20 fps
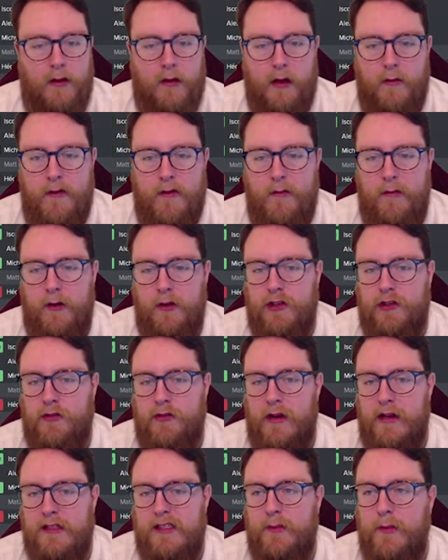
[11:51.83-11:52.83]
Herrera looks
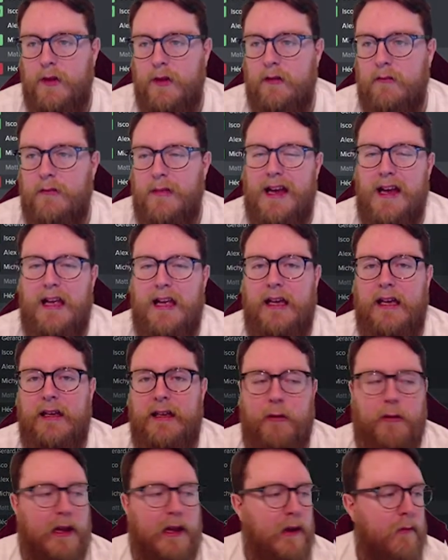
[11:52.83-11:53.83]
stressed, but yeah, he can
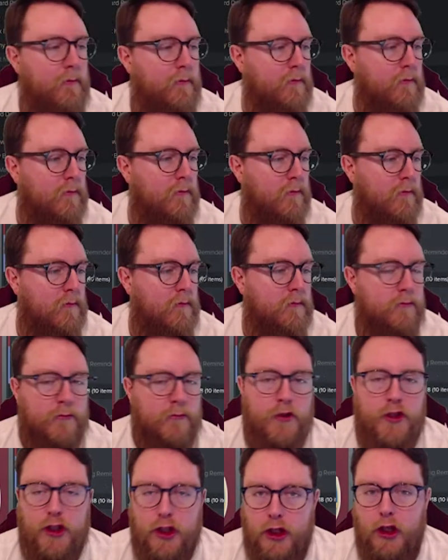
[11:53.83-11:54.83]
deal with that.
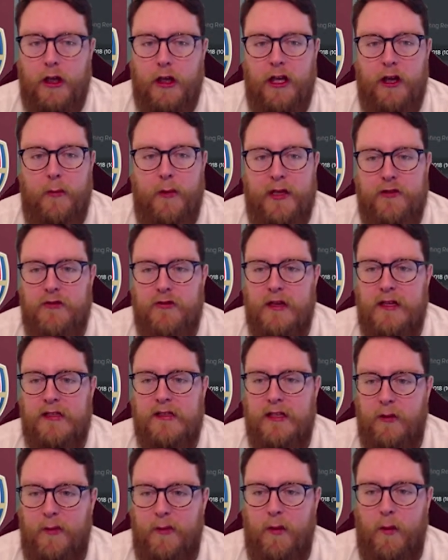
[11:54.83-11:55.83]
Should look a little bit
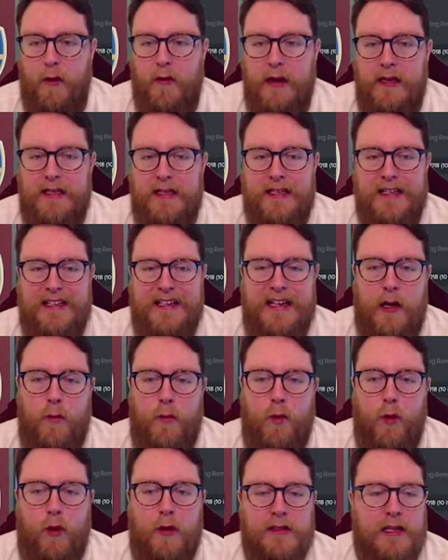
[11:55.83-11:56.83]
stressed, a little bit worried.
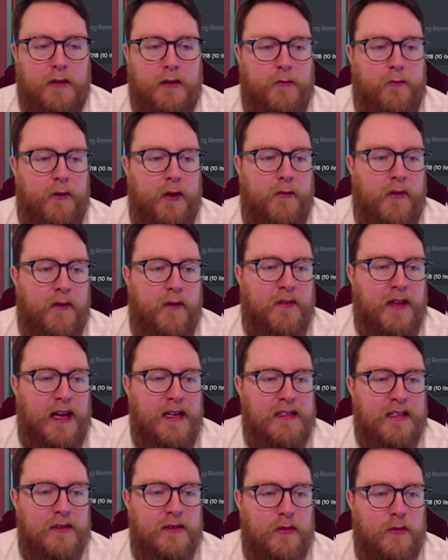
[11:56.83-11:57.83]
Walker's out for 3 to 5
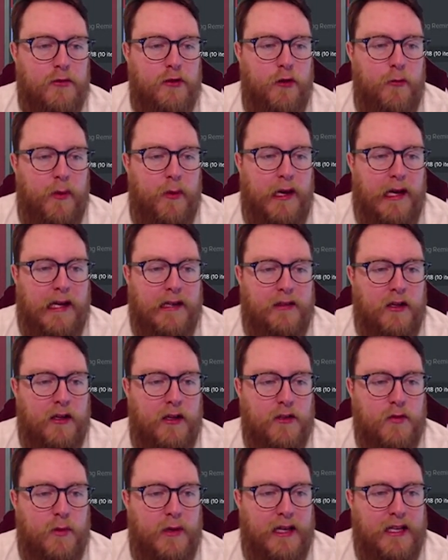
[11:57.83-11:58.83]
days. That's not too bad.
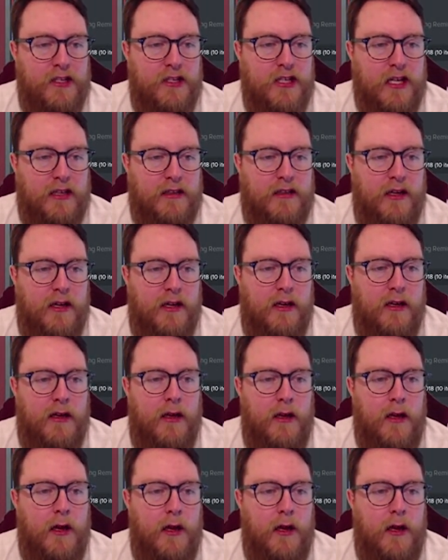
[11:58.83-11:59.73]
Gunners winning at Shakhtar.